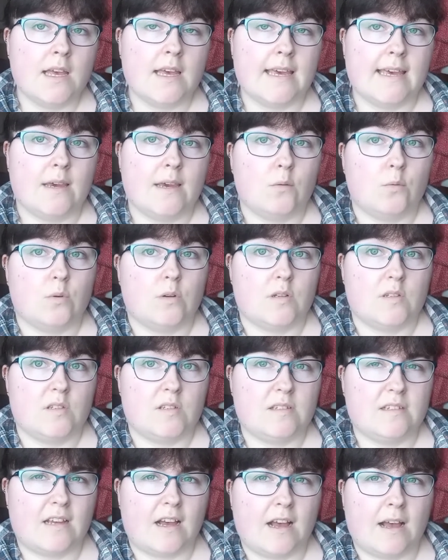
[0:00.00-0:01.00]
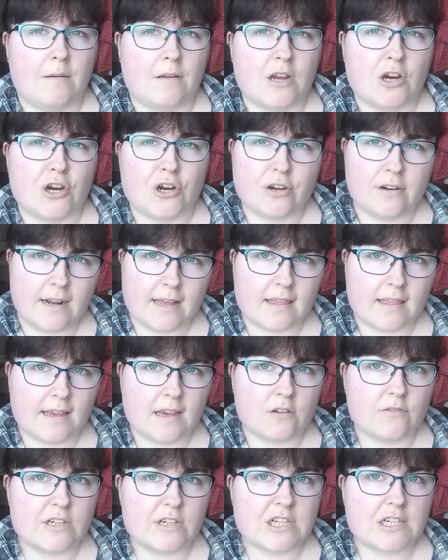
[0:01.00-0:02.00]
It was a curtain, I
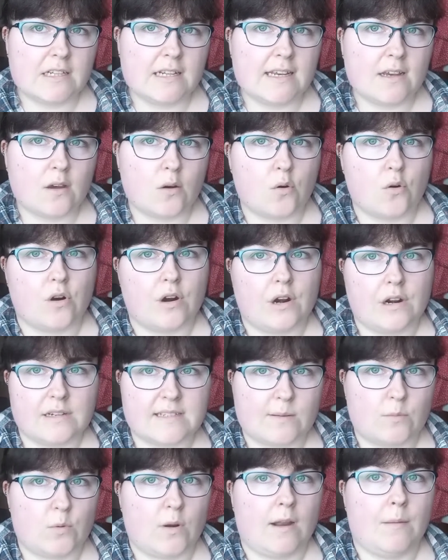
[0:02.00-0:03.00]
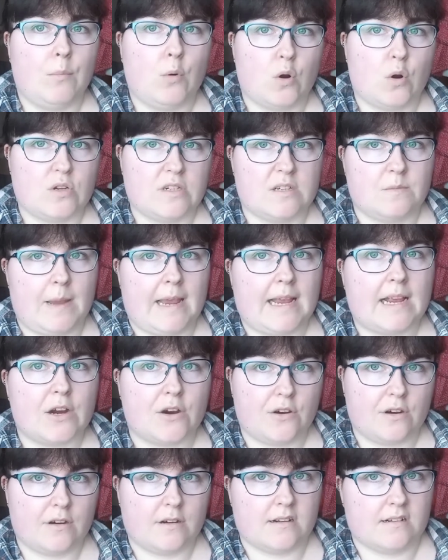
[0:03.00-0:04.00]
think, originally, or someone had bought it to make
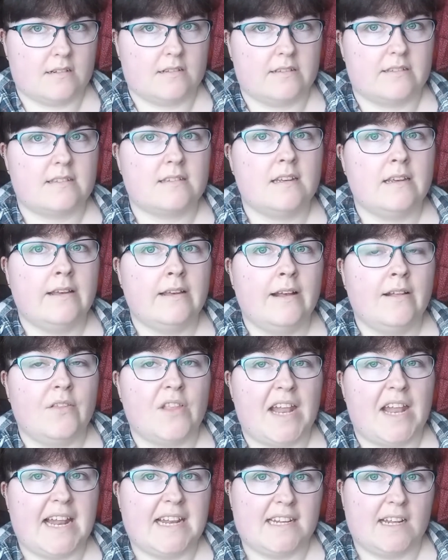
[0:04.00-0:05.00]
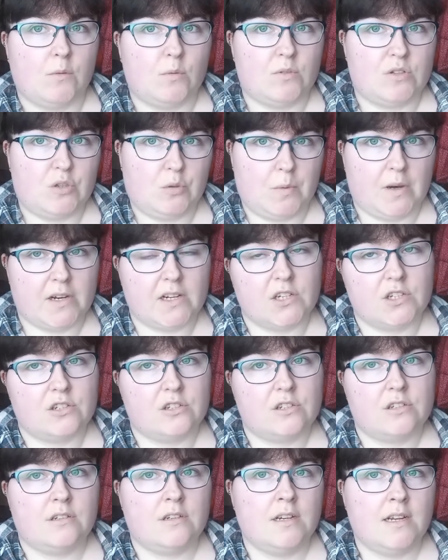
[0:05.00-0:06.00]
curtains and ended up with too
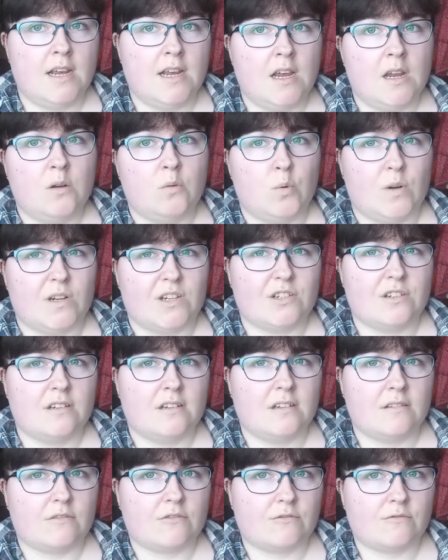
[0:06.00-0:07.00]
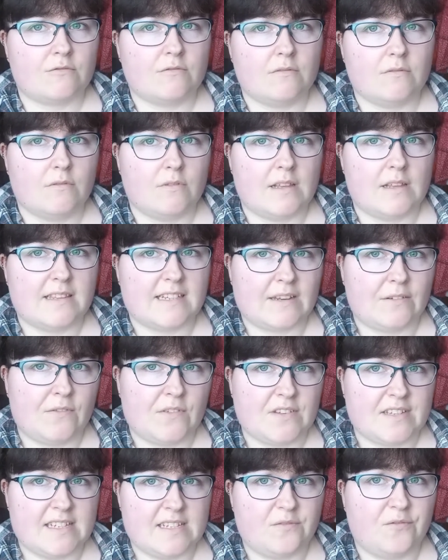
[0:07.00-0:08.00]
much, which, given
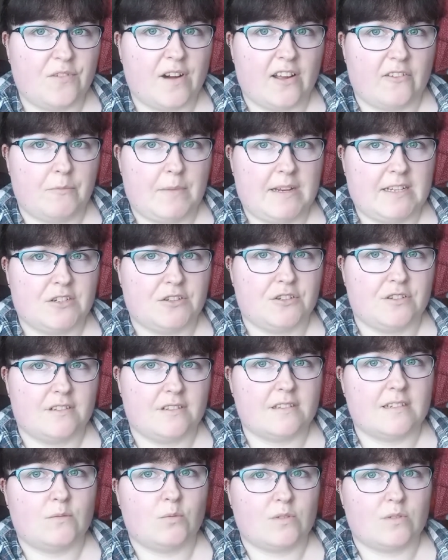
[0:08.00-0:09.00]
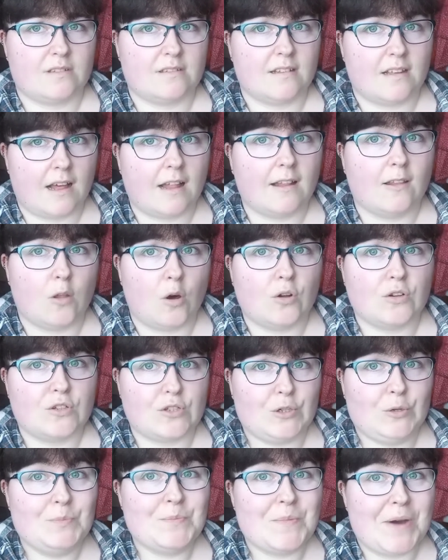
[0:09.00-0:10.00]
this is 5 meters, it was a lot
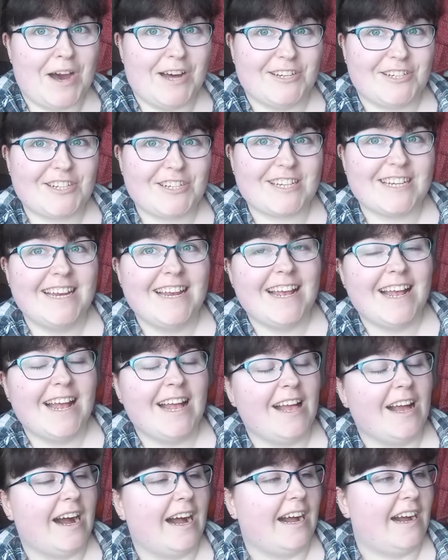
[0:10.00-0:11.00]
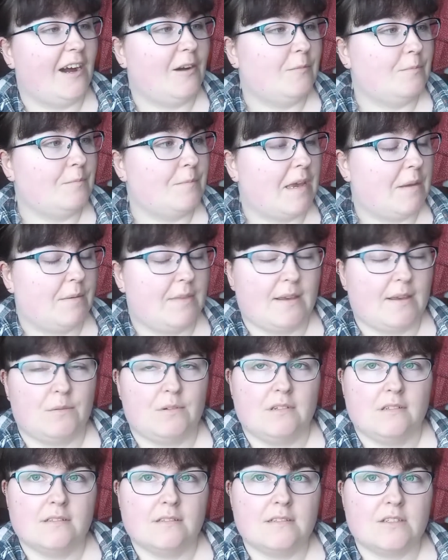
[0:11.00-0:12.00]
too much. Maybe they
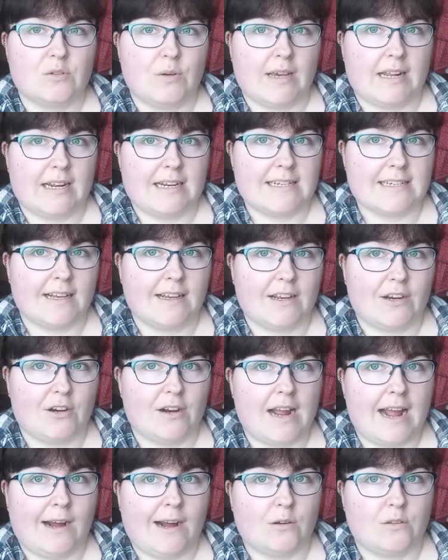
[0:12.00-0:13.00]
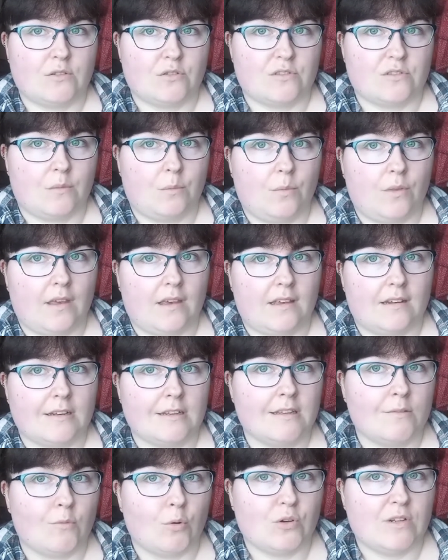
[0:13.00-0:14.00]
were doing an entire house or something and
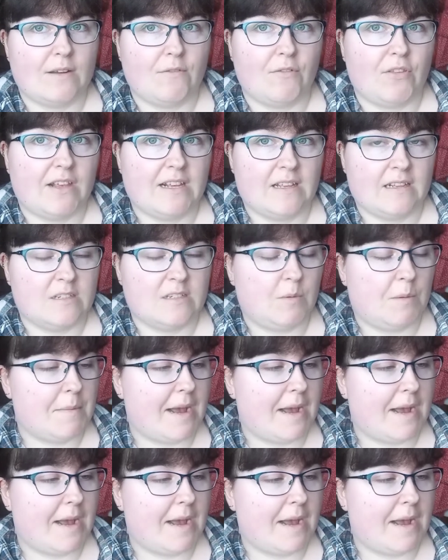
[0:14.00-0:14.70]
wanted everything to be